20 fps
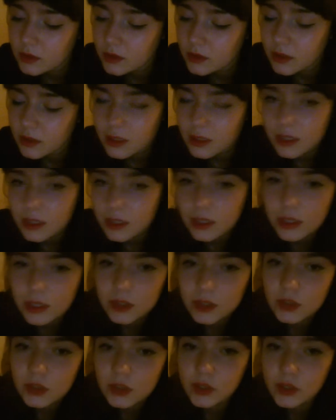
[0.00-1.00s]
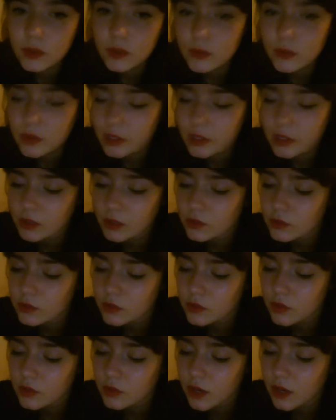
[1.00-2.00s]
In his youth and
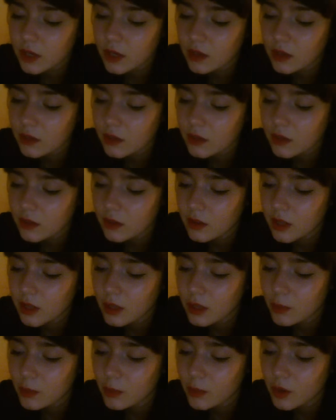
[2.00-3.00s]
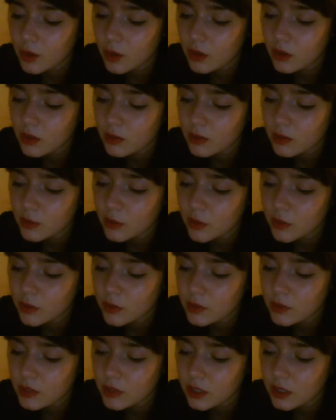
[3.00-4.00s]
strength and blonde
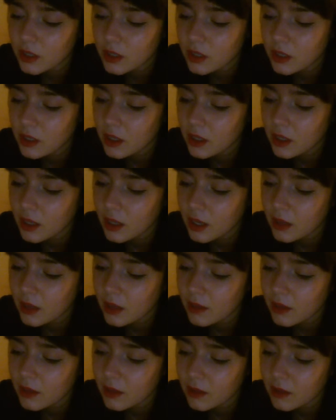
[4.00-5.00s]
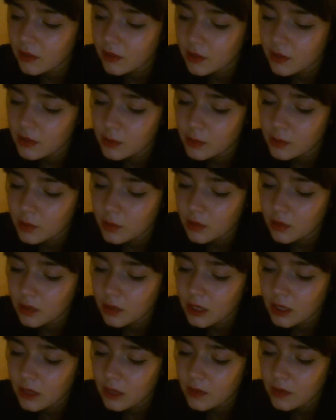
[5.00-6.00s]
beauty, in the invisible,
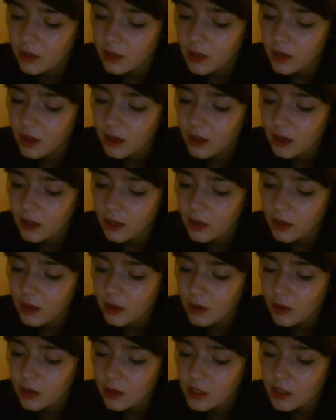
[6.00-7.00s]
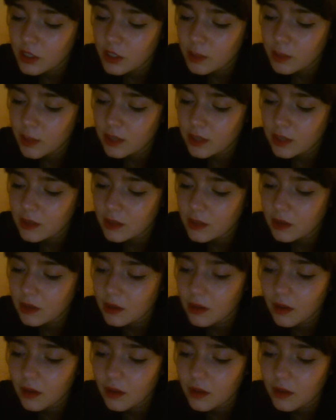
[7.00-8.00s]
even unacknowledged
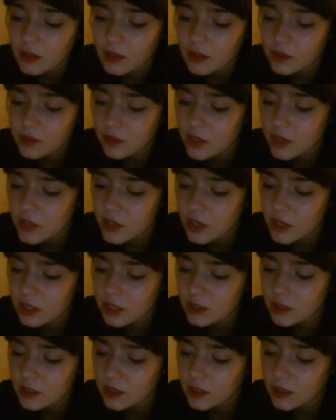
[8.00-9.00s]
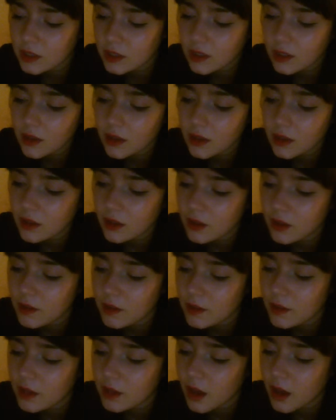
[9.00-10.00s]
pentacle of his virginity,
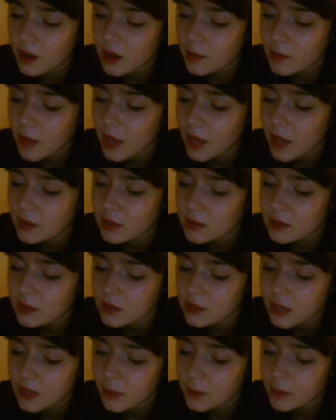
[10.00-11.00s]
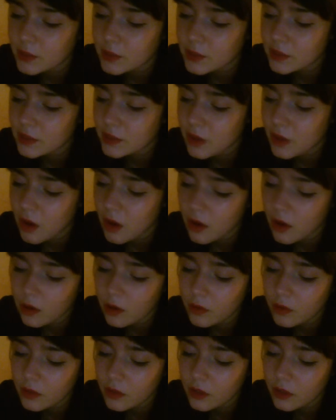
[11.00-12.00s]
the young man stepped
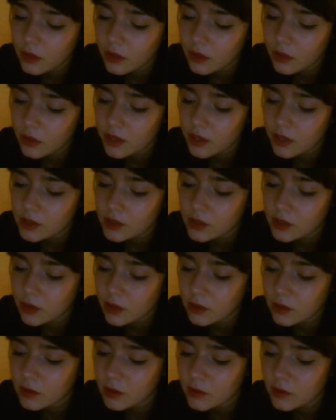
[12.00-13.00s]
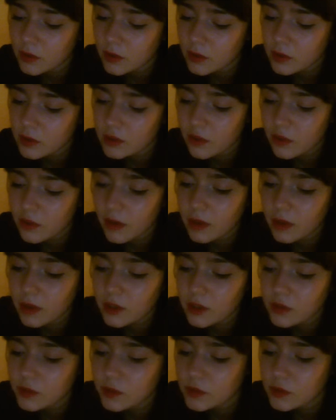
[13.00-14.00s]
over the threshold of
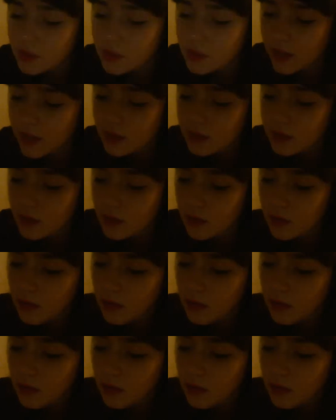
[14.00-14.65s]
Nosferatu's castle,